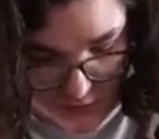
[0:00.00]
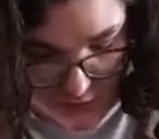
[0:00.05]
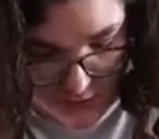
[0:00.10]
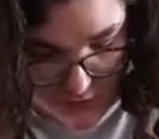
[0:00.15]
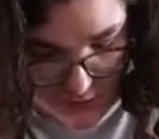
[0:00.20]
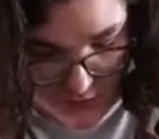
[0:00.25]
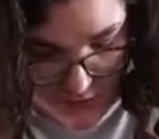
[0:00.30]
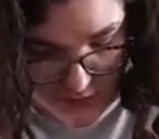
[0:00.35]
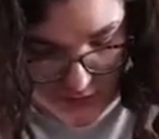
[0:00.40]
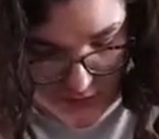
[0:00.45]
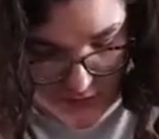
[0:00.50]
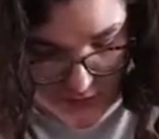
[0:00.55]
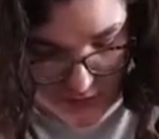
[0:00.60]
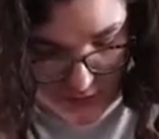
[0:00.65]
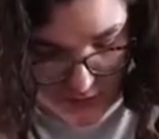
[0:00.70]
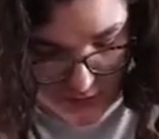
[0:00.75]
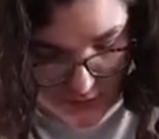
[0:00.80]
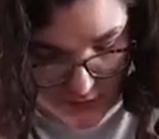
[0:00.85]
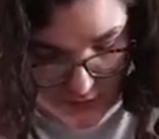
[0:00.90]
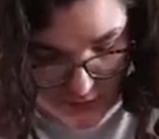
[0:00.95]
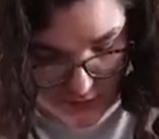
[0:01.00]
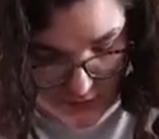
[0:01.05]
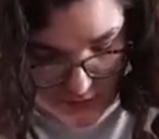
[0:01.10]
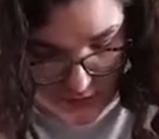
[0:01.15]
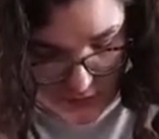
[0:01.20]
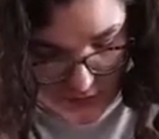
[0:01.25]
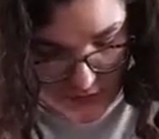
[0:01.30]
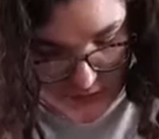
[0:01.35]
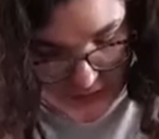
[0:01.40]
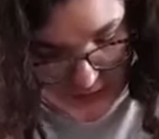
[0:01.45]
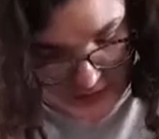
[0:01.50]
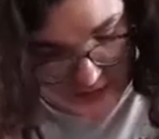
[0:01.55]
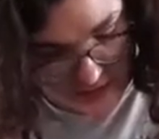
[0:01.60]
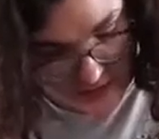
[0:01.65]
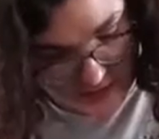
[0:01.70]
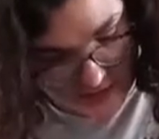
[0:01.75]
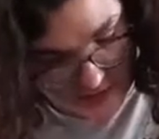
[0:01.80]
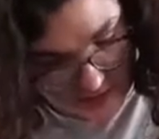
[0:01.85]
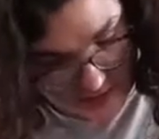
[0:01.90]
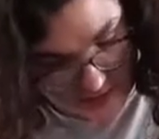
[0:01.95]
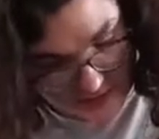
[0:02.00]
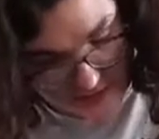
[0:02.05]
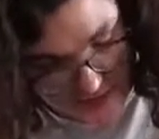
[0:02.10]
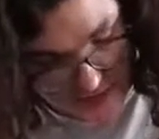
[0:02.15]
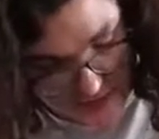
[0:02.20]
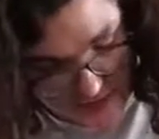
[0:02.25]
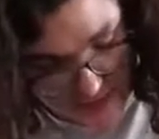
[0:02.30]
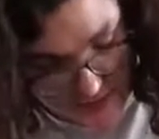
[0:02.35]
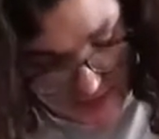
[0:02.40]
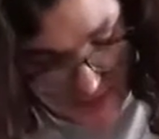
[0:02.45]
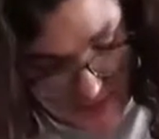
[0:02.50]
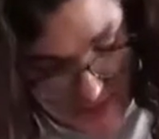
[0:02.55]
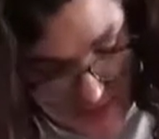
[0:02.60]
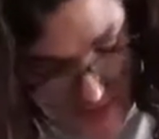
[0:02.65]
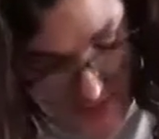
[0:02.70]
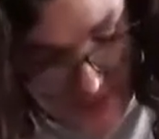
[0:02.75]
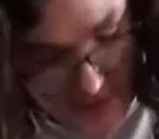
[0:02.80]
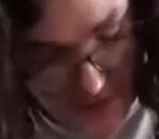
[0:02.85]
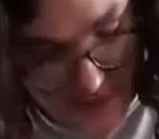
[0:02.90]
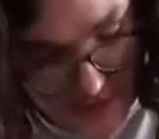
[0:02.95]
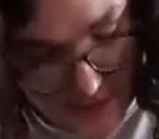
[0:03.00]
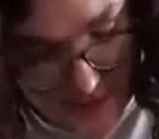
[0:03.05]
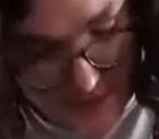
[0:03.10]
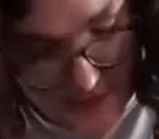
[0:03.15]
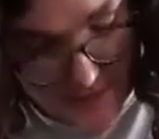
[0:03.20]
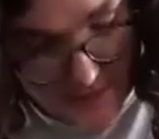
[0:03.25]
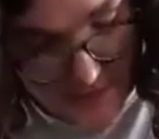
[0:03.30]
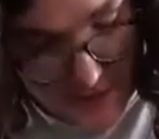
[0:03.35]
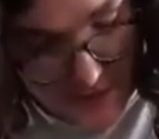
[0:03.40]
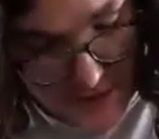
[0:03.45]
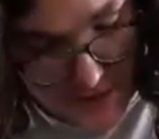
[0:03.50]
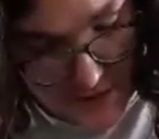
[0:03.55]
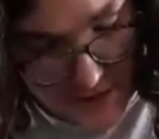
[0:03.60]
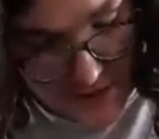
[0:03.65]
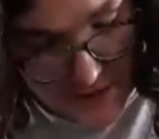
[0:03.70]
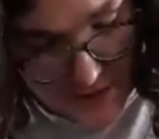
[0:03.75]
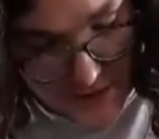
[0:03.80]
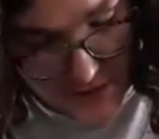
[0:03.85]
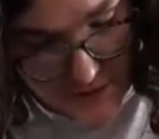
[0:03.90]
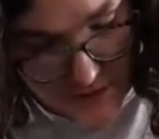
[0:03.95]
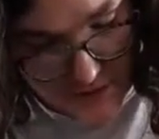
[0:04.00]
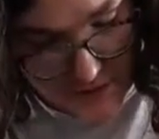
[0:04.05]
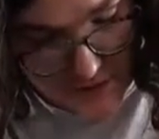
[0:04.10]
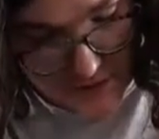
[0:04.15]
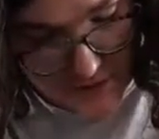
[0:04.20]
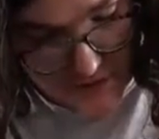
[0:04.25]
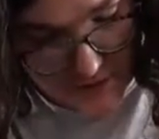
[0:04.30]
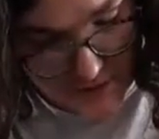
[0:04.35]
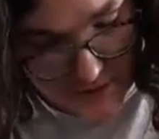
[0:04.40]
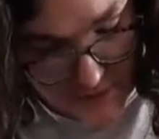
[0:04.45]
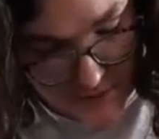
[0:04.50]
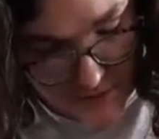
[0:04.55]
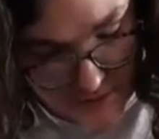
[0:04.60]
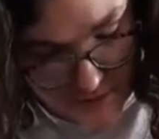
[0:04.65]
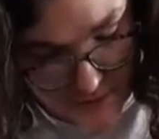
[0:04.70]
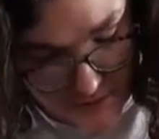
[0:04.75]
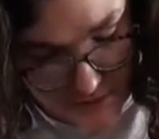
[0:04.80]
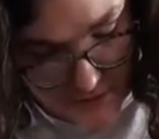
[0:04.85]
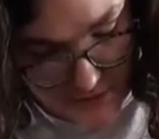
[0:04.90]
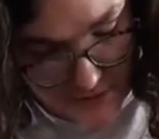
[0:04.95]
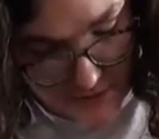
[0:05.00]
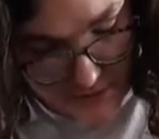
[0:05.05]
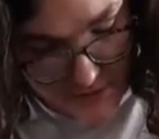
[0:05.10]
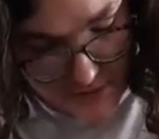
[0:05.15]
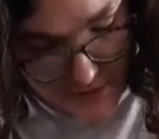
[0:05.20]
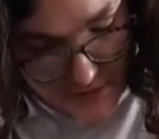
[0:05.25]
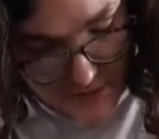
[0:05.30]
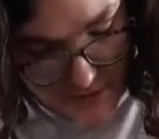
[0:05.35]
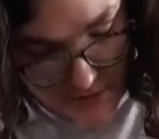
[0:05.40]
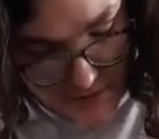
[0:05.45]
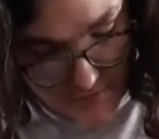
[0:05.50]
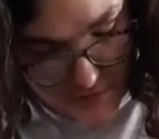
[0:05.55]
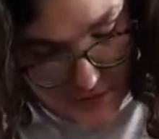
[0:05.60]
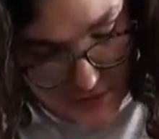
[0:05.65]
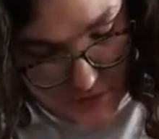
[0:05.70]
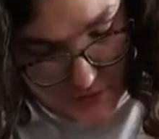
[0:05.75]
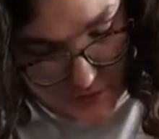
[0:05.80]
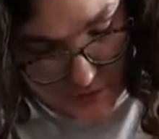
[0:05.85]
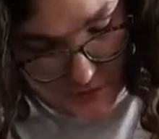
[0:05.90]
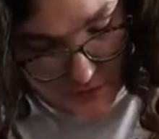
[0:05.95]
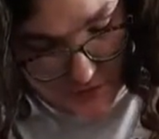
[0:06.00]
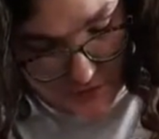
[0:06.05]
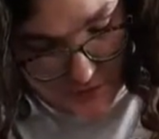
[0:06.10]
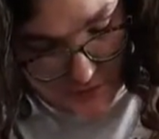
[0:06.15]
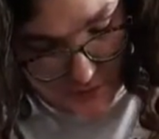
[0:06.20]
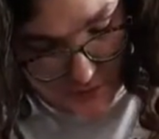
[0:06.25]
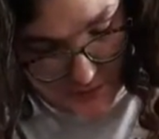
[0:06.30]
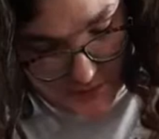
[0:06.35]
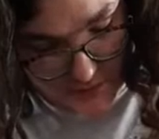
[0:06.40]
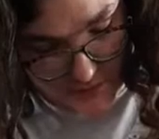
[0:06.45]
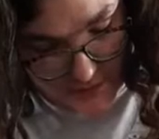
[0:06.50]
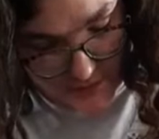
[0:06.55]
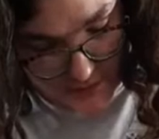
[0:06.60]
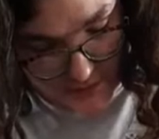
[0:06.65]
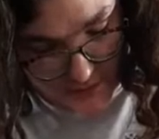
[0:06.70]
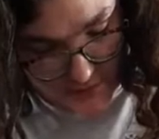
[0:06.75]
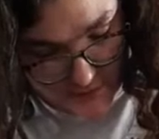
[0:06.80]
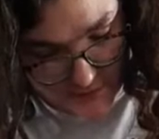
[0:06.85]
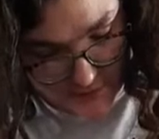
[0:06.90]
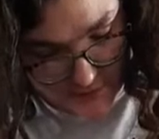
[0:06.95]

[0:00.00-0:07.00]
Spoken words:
And you can see a little bit of the darkness of the rock underneath, but if you do more than one layer,